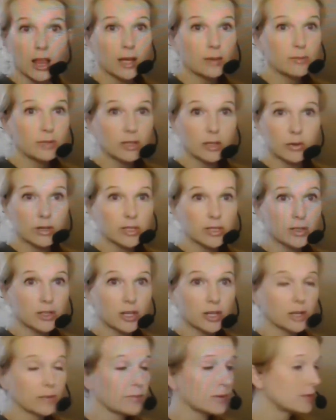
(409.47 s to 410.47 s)
I'm doing is
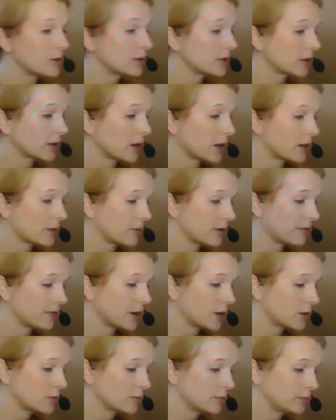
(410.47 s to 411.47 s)
turning my music on my
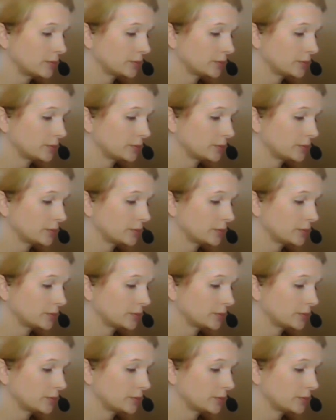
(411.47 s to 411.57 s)
phone.